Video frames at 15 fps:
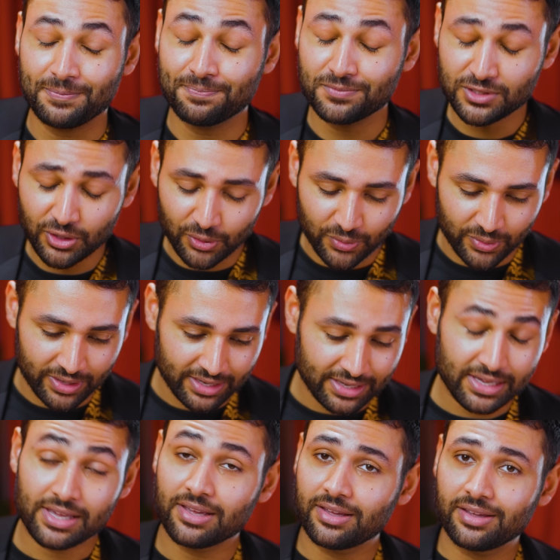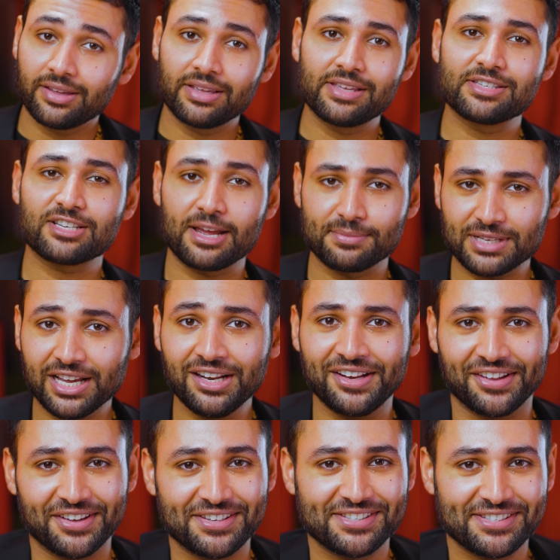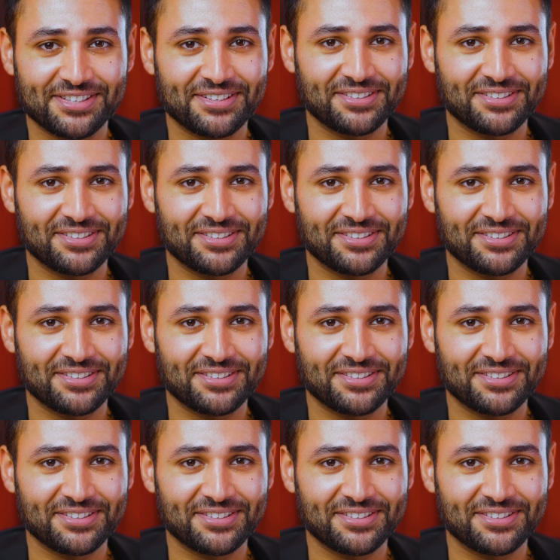So, it's time to analyze.